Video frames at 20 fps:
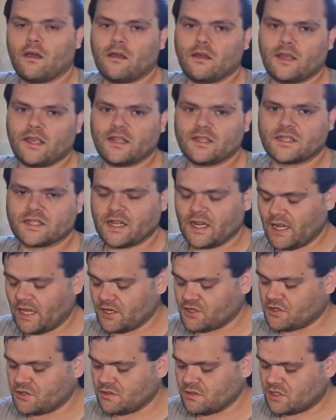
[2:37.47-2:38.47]

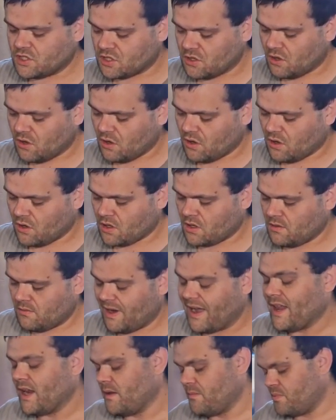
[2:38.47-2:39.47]
installation, so,
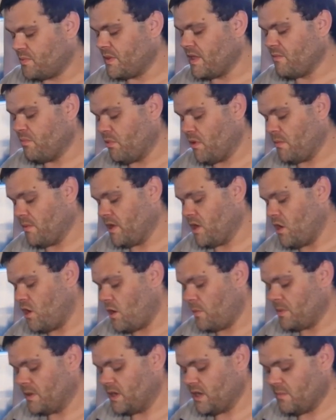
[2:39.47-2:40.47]
well, they probably
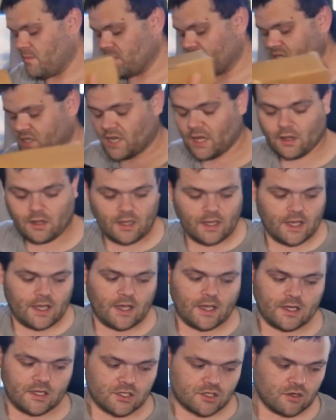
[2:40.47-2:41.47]
copied it, but still.
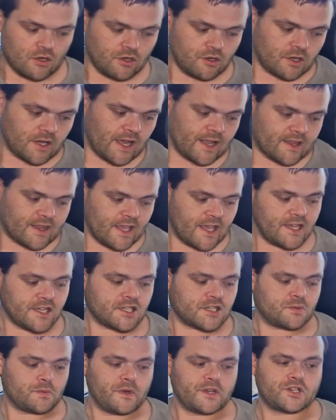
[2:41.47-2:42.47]
So you get
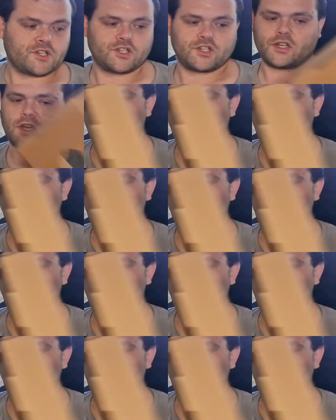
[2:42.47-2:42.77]
this, which